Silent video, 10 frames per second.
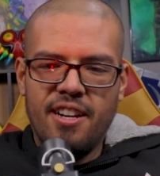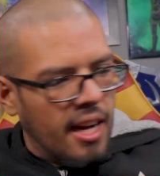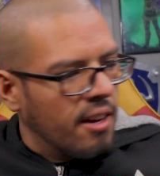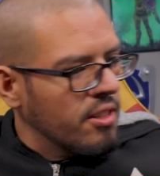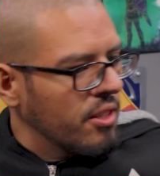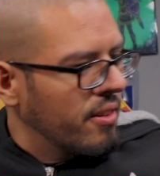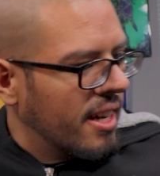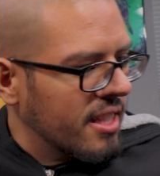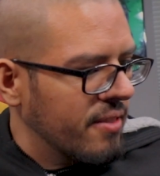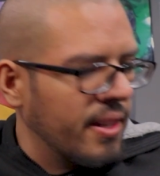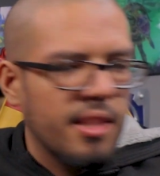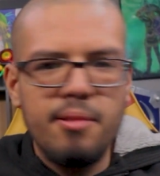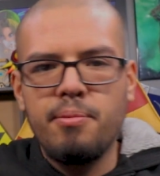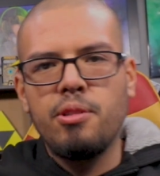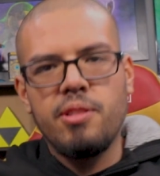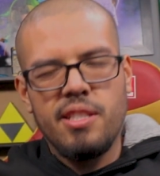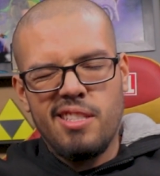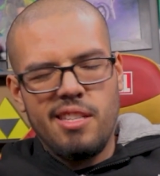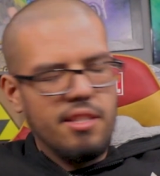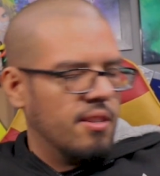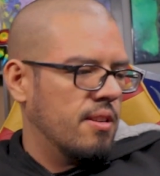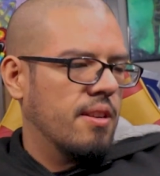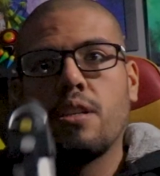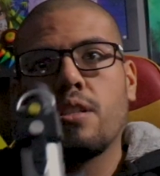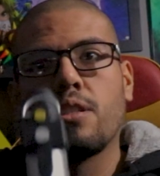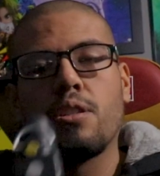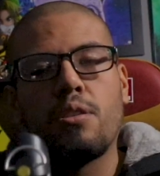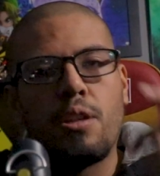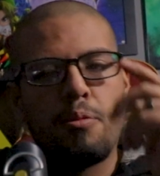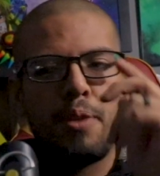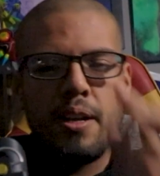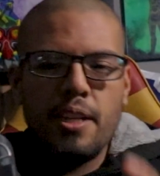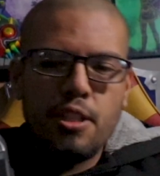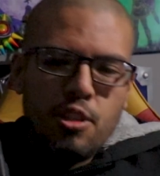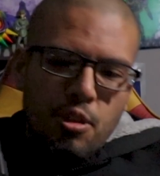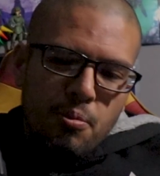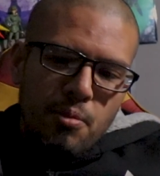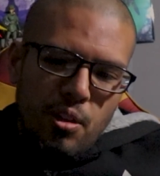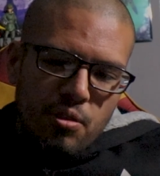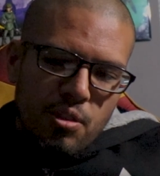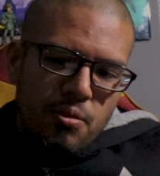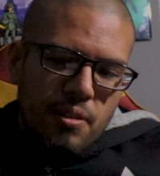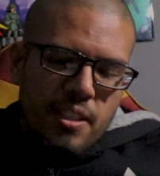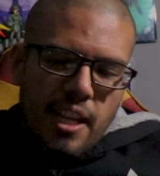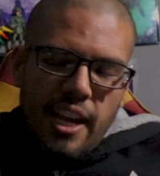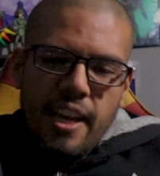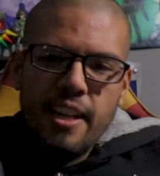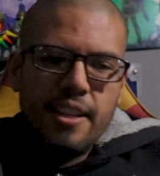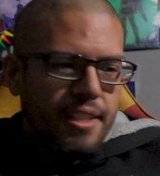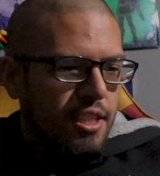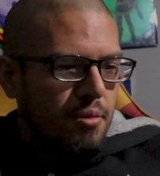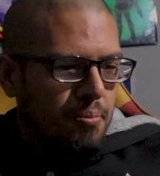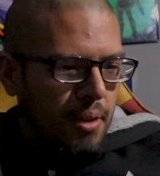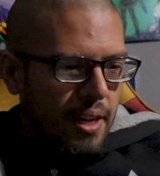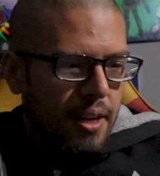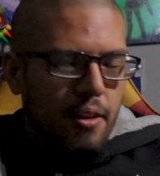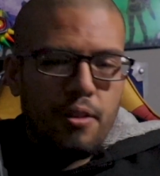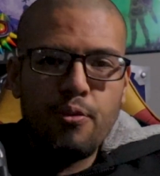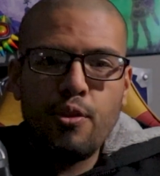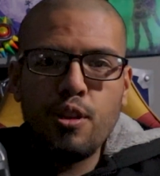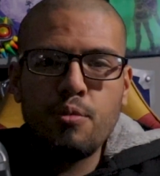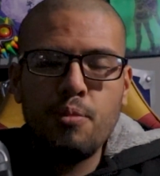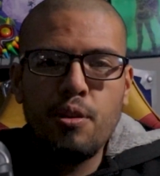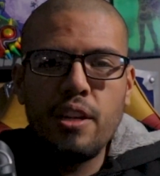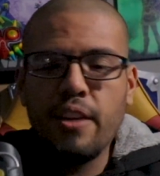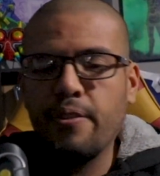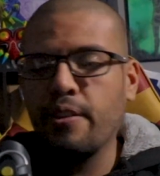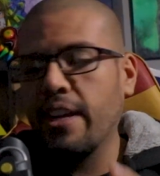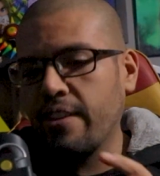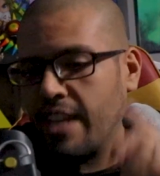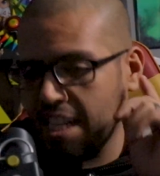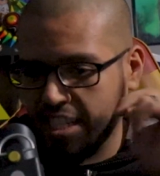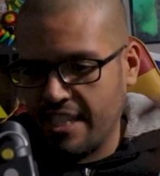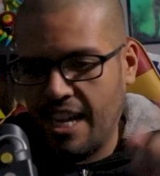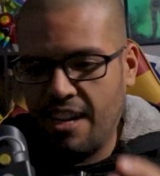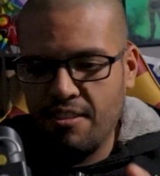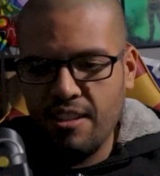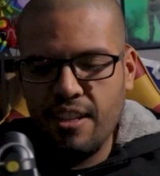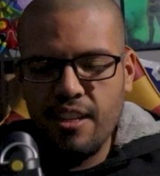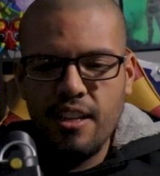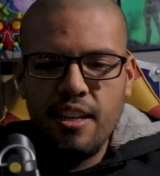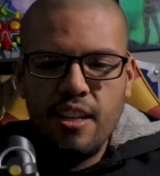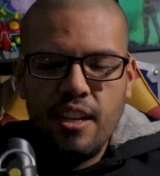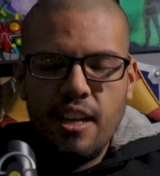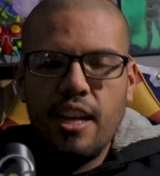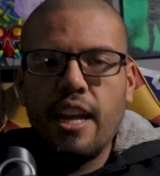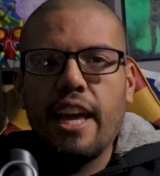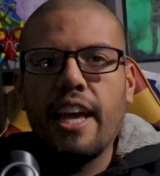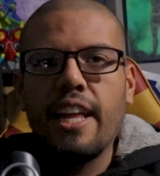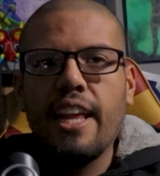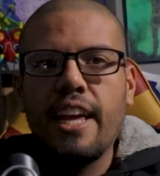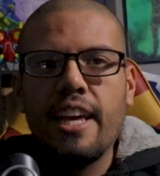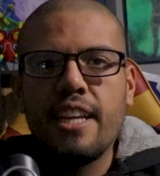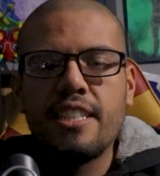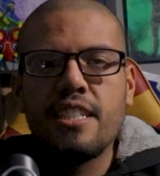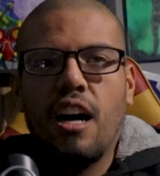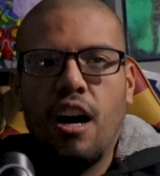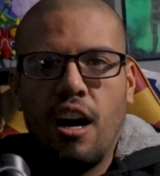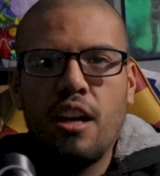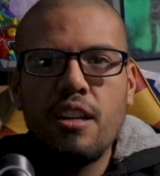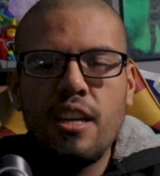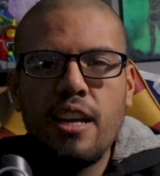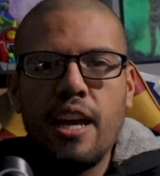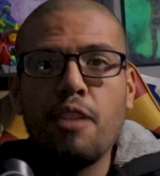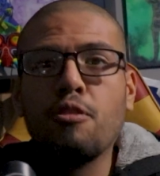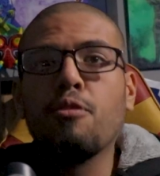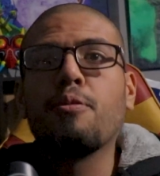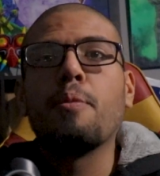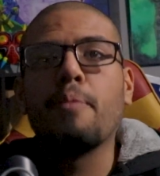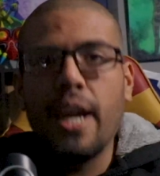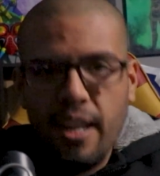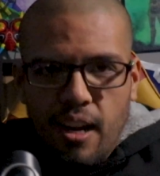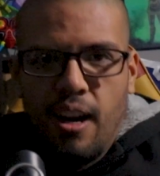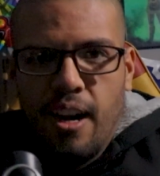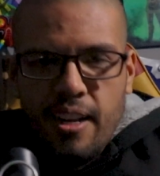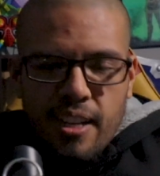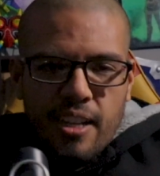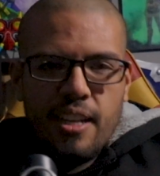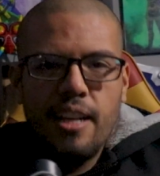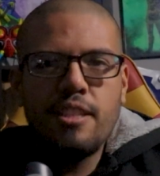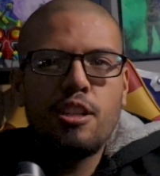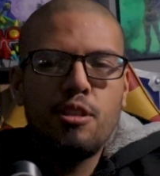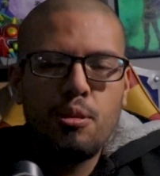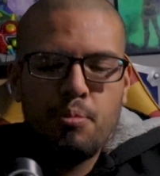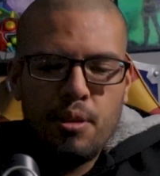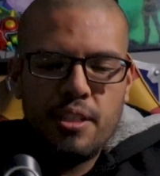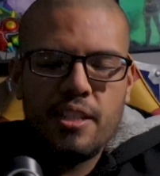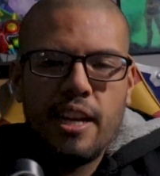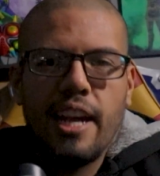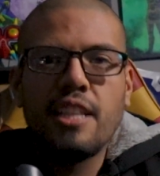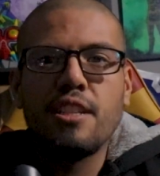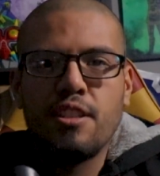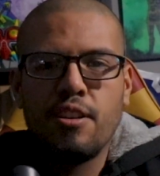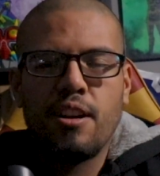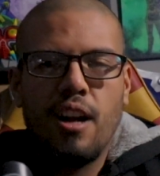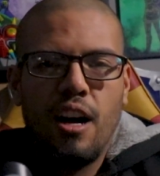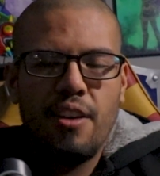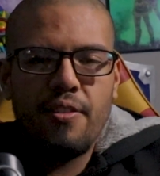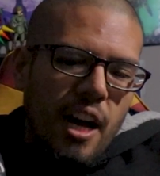How do you activate the motion sensor? So there are apparently 2 modes within this button. The first mode, if you hear that sound, it is on and will remain on until you push it again to turn it off.